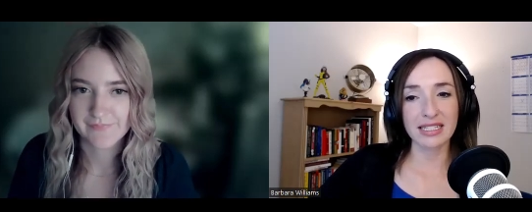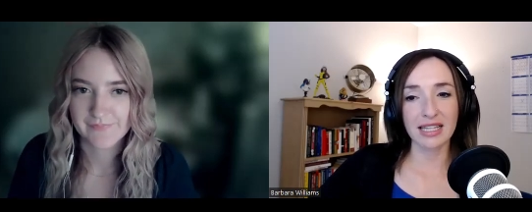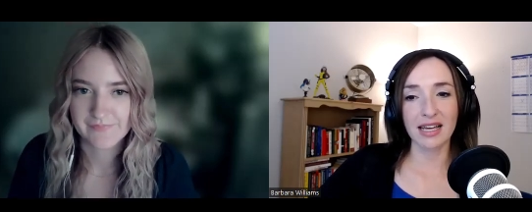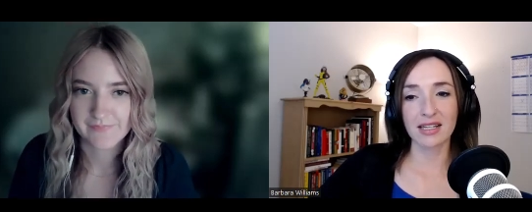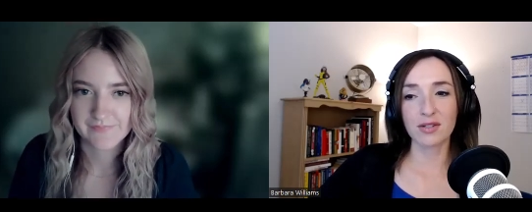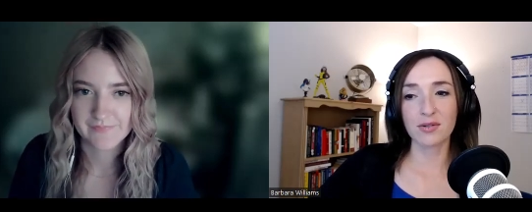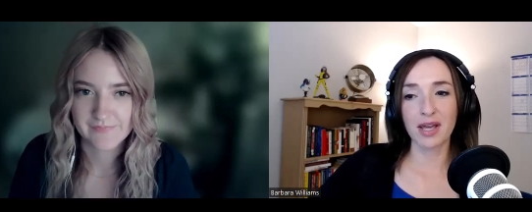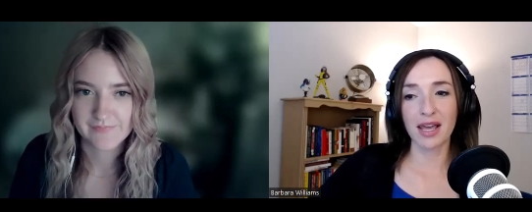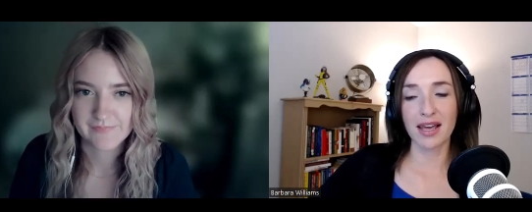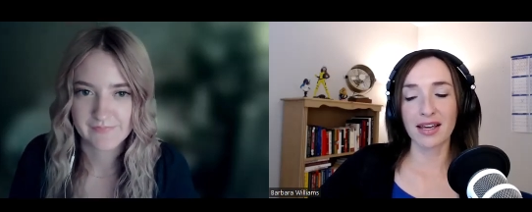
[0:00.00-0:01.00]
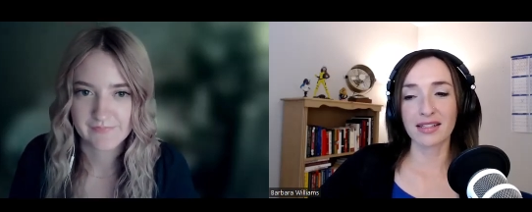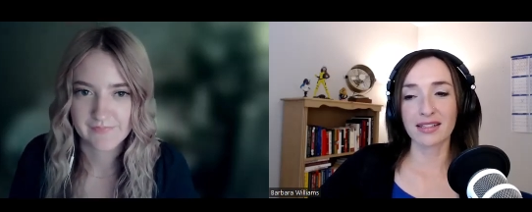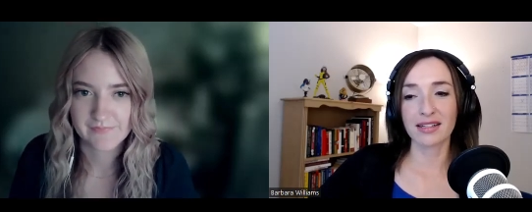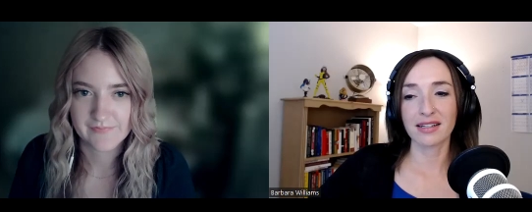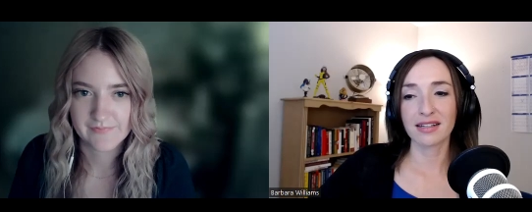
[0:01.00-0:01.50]
Speaker 1: is that you
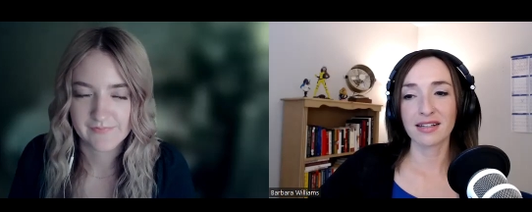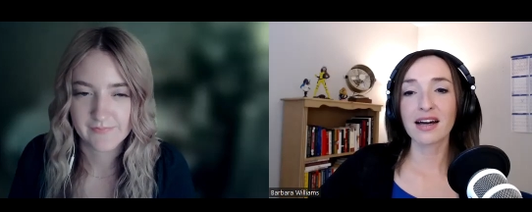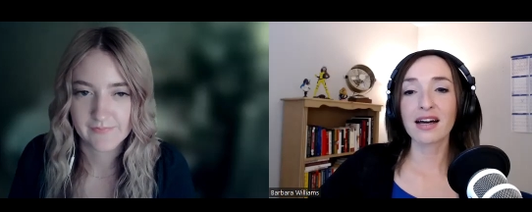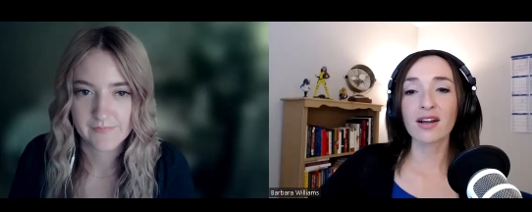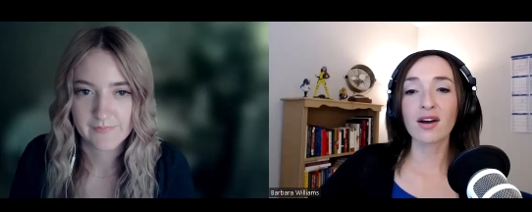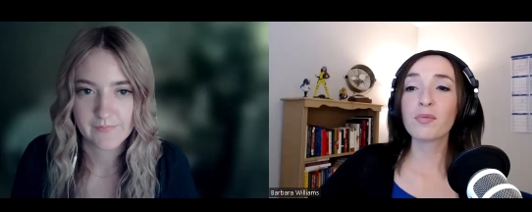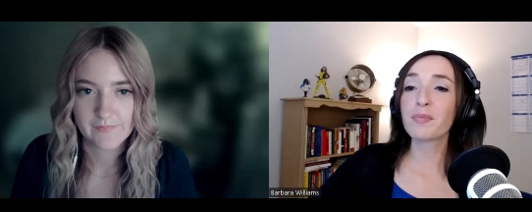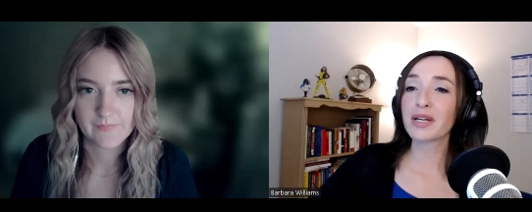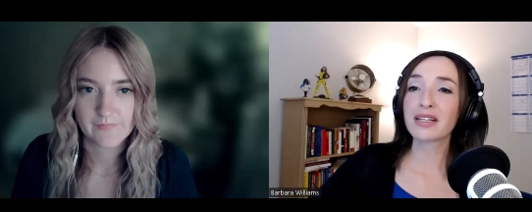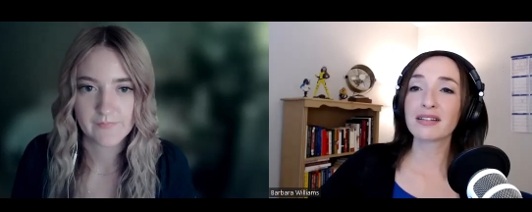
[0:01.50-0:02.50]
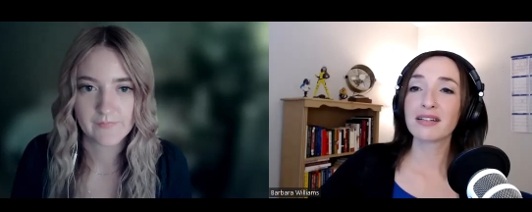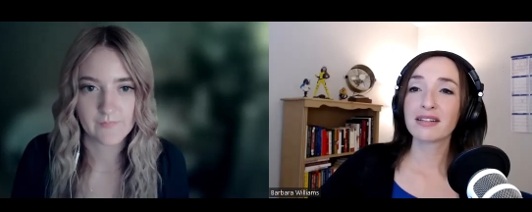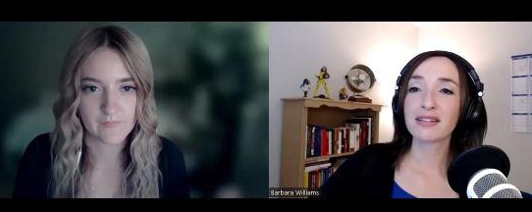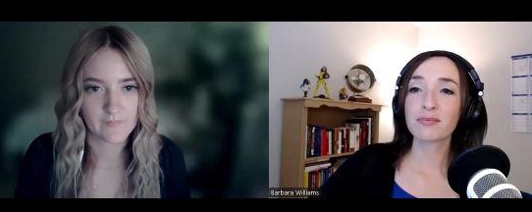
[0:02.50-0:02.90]
can cut open